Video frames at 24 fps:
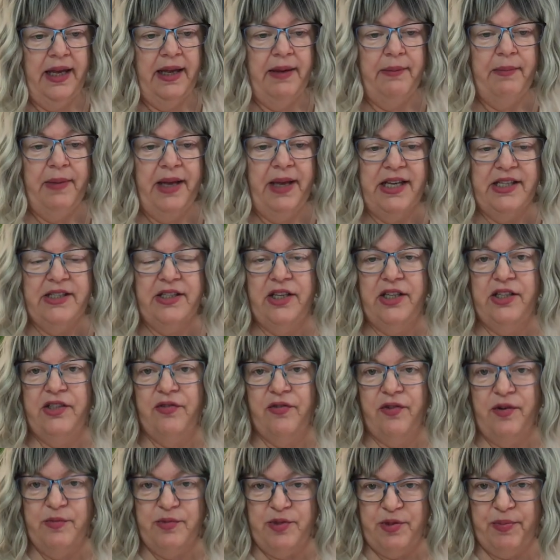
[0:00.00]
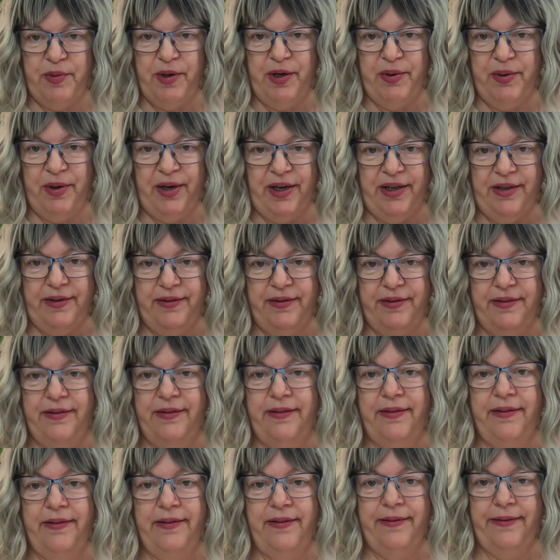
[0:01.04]
message from Spirit.
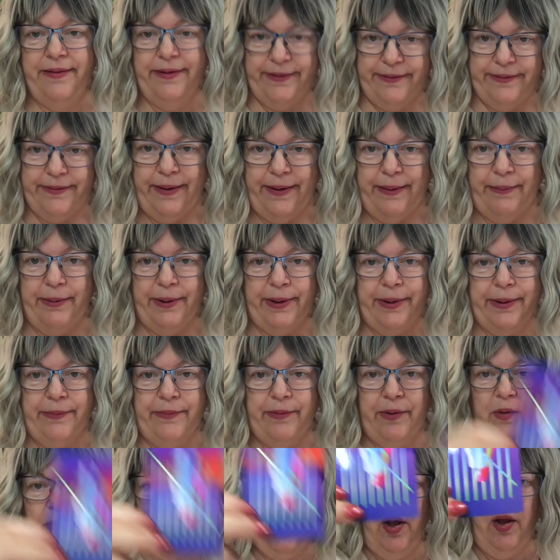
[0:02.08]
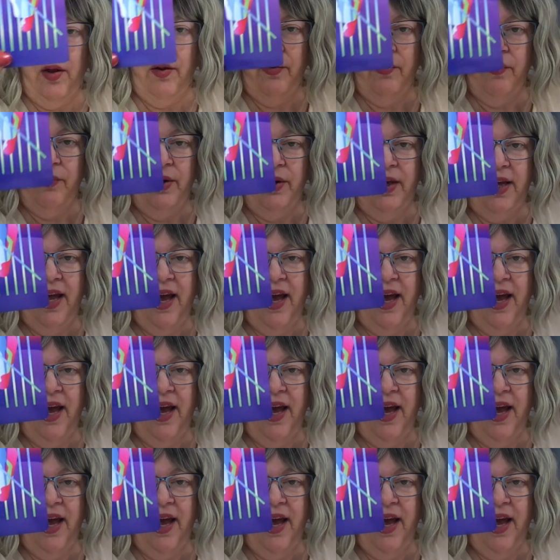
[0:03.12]
It's not working so well. We